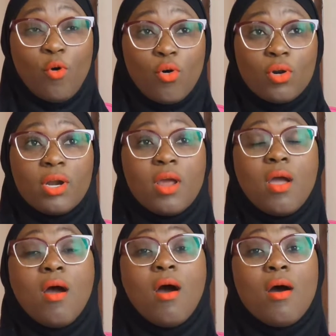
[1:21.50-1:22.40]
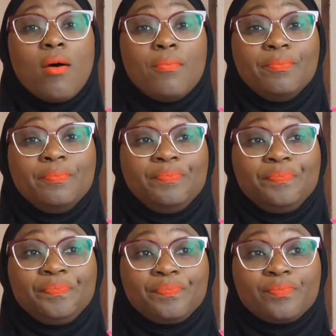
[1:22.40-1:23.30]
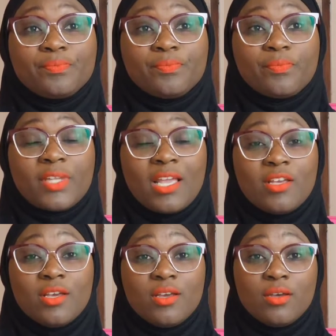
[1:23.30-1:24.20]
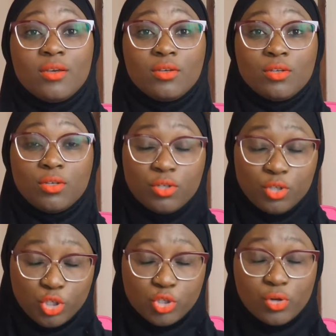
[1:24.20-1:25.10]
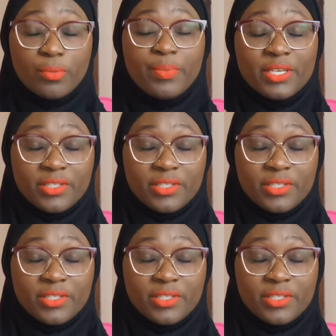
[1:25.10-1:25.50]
sugar-based foods uh, the other part